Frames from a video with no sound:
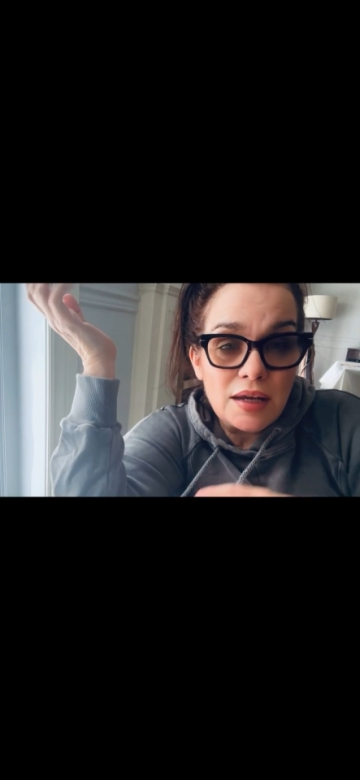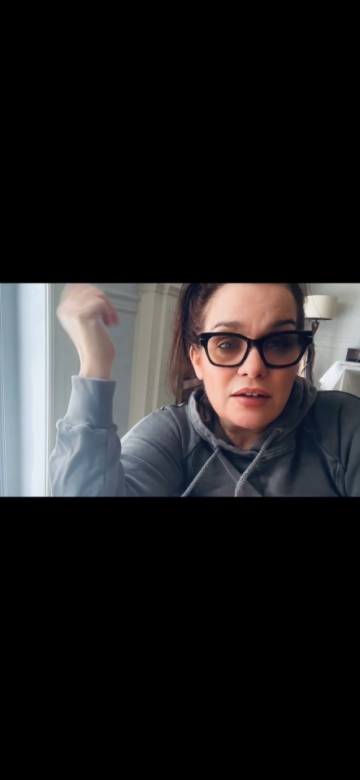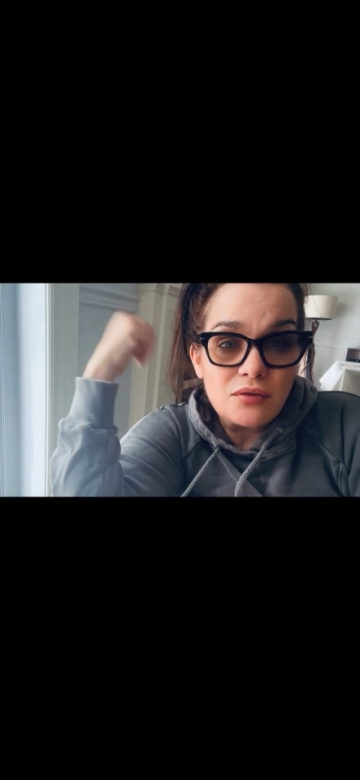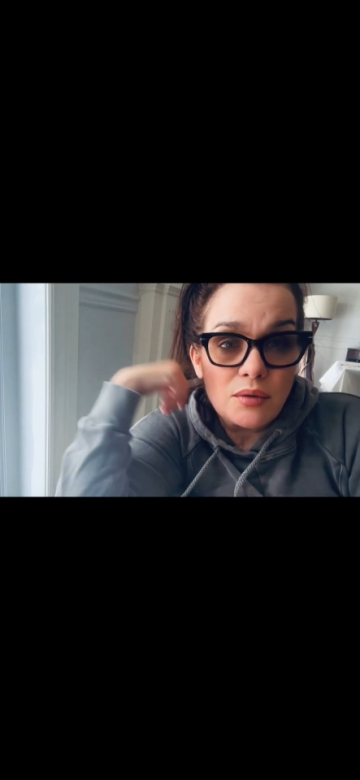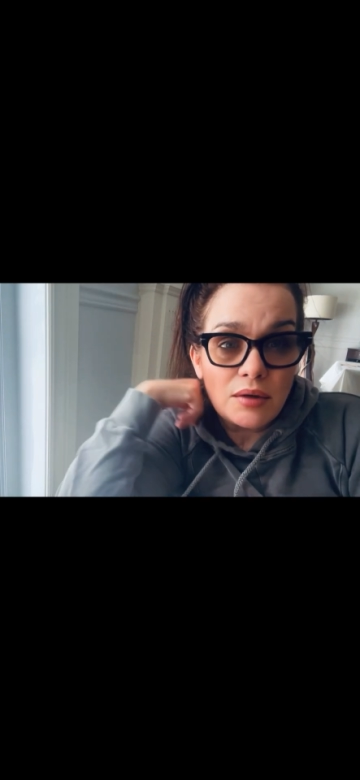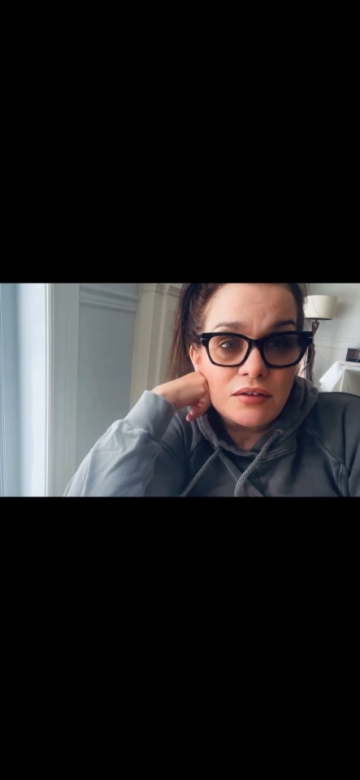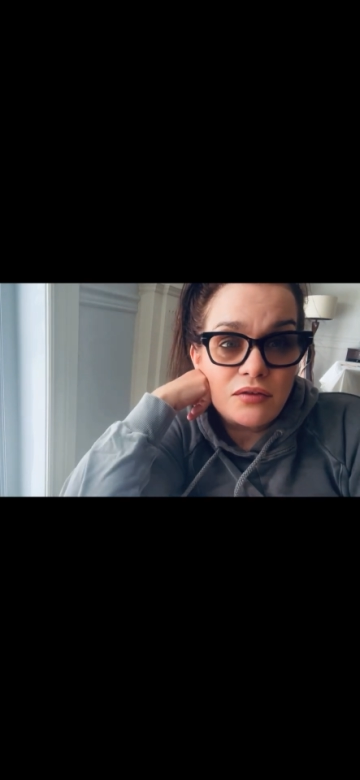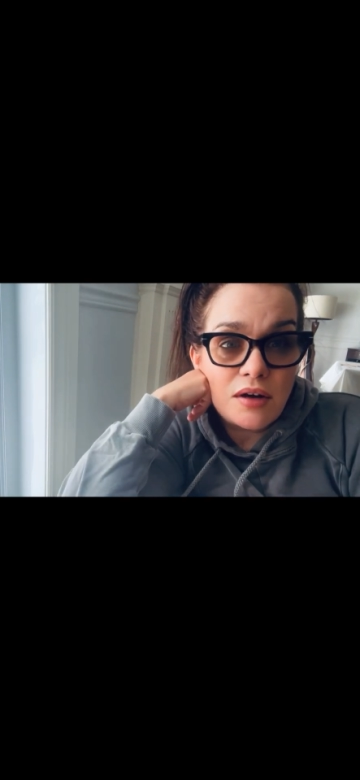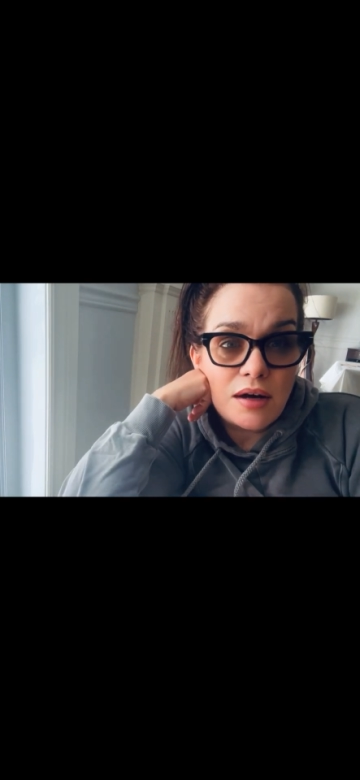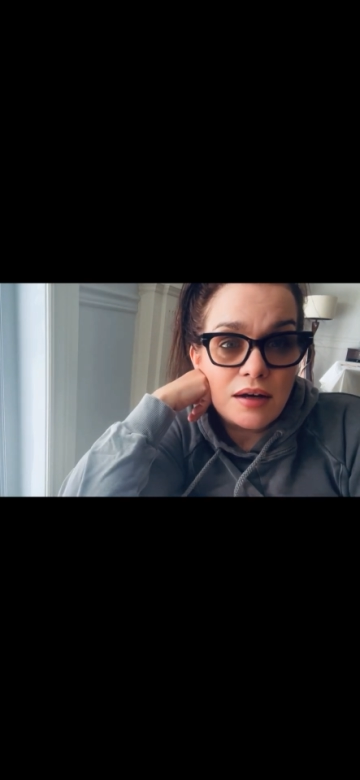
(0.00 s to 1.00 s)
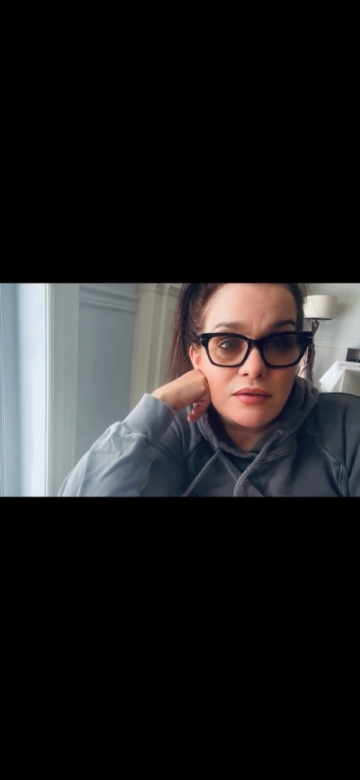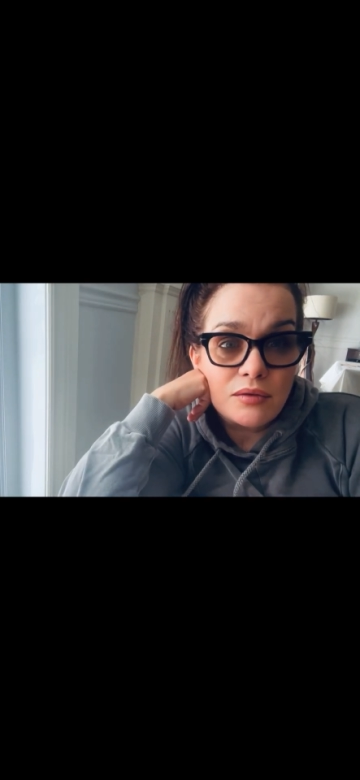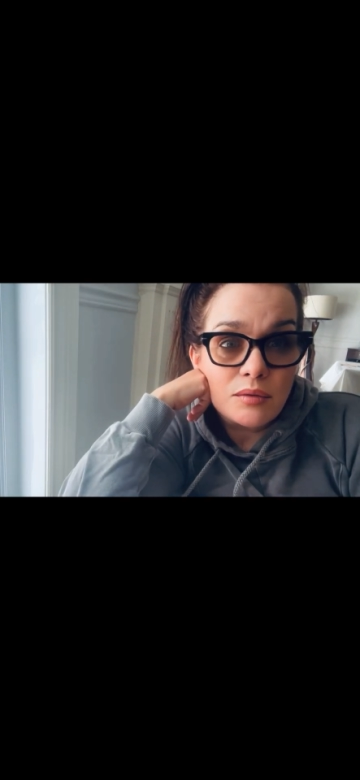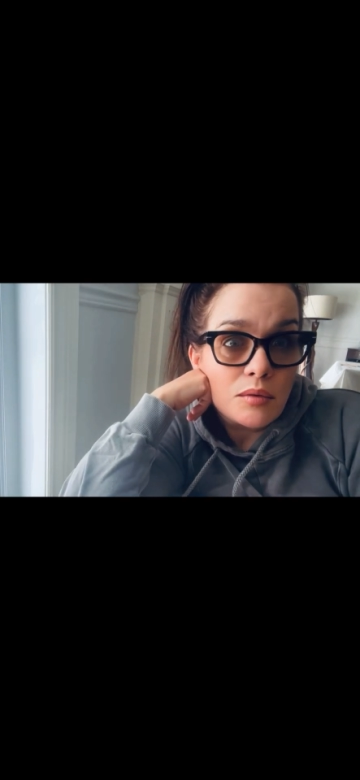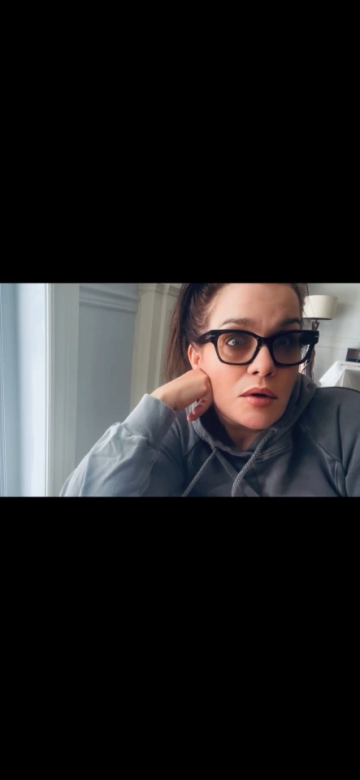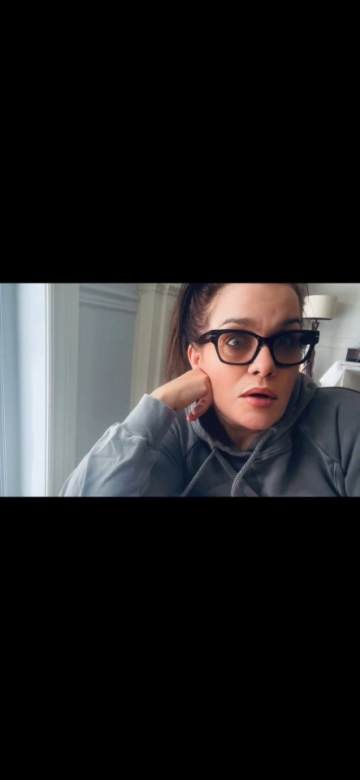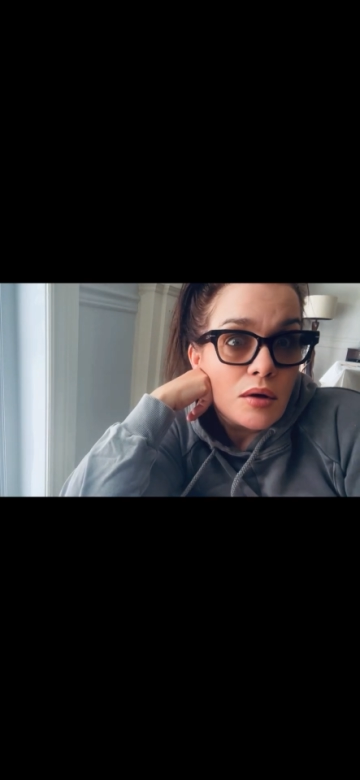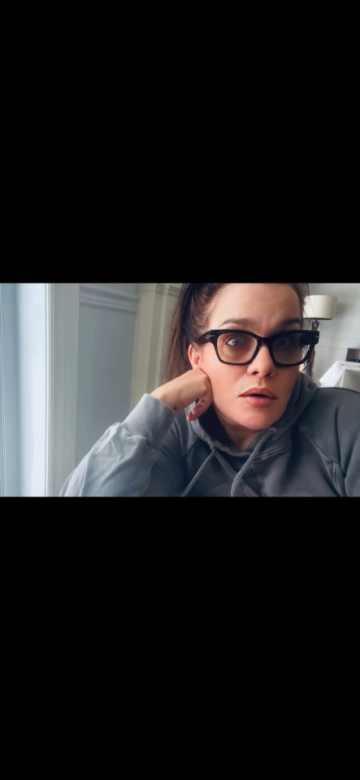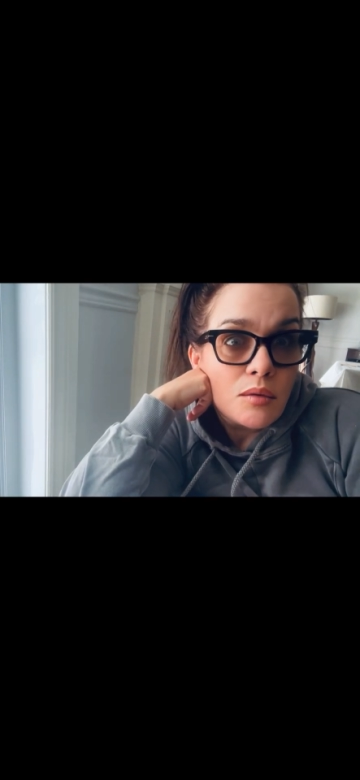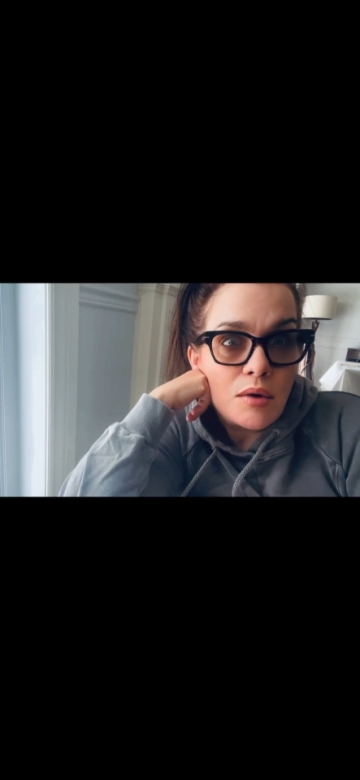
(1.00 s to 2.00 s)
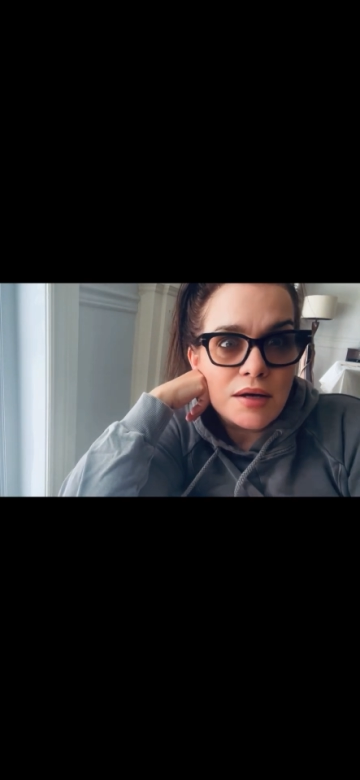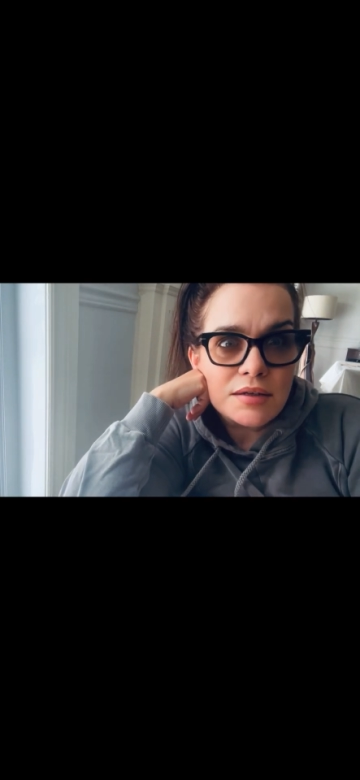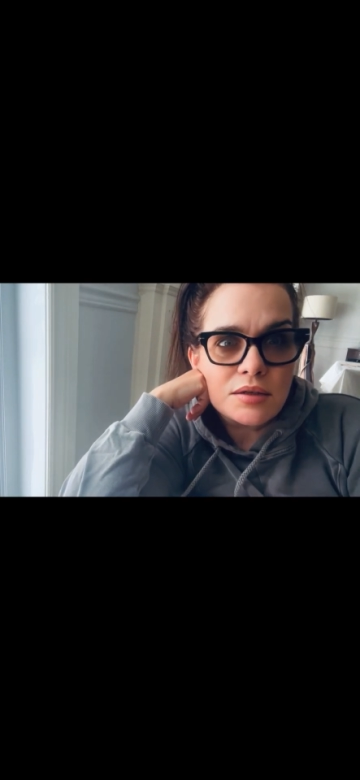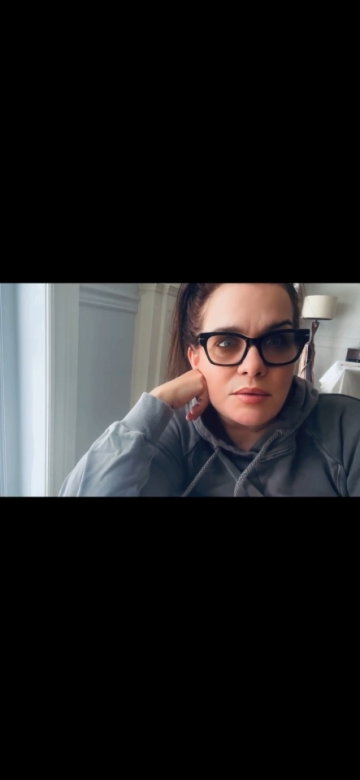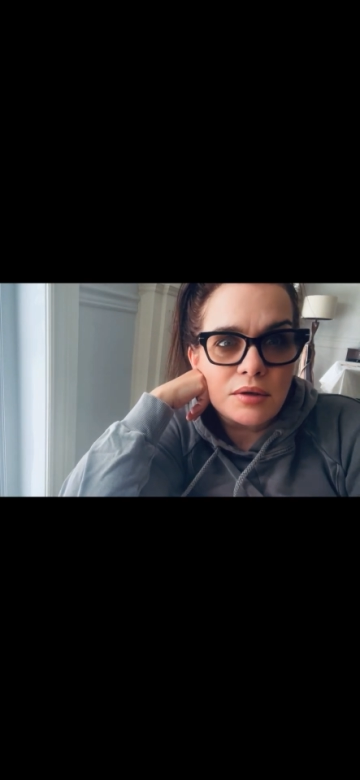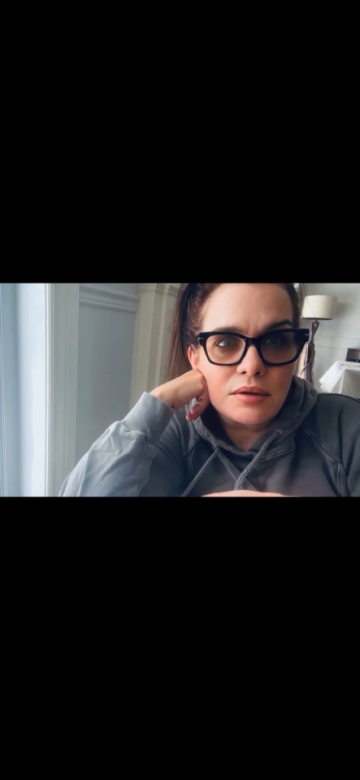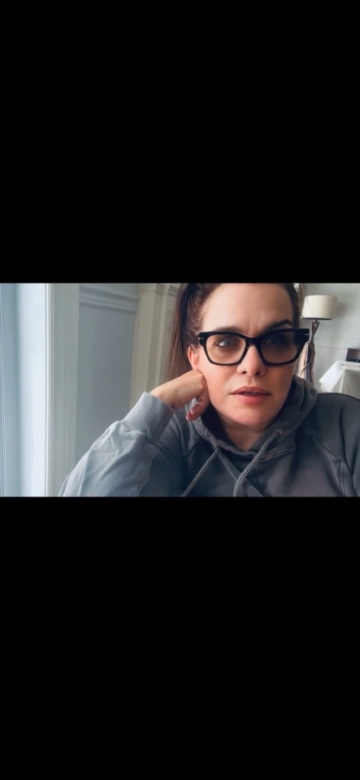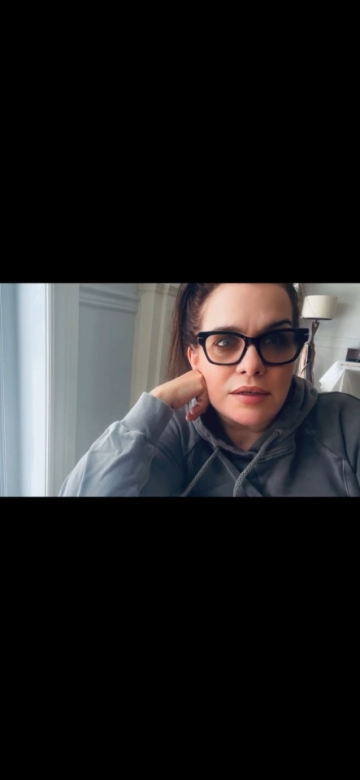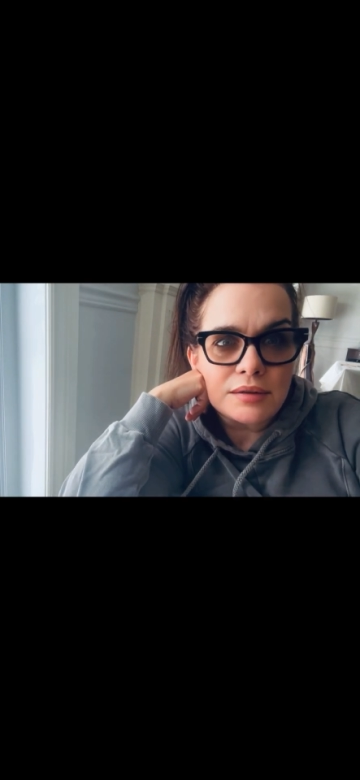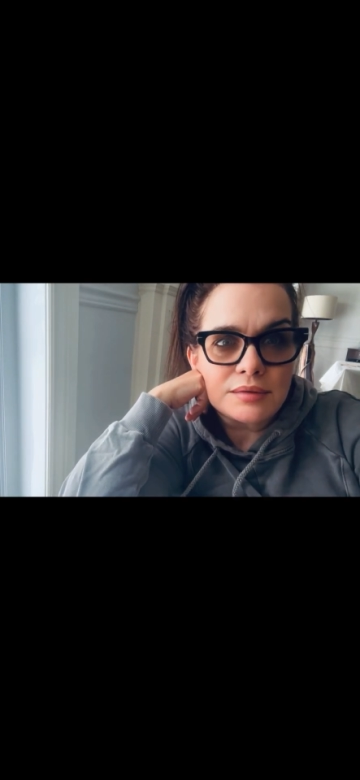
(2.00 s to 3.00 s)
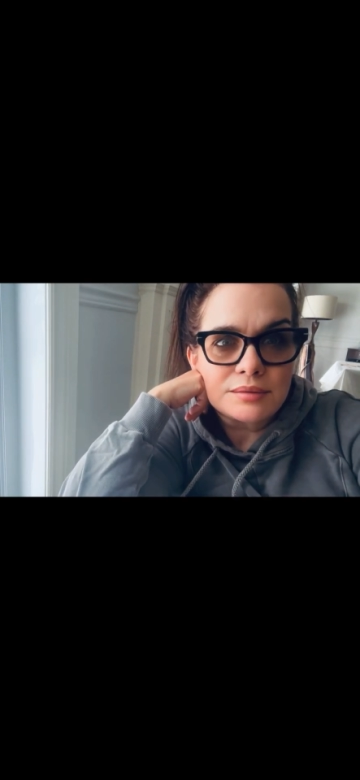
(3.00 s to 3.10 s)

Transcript: 8:45. Why so early?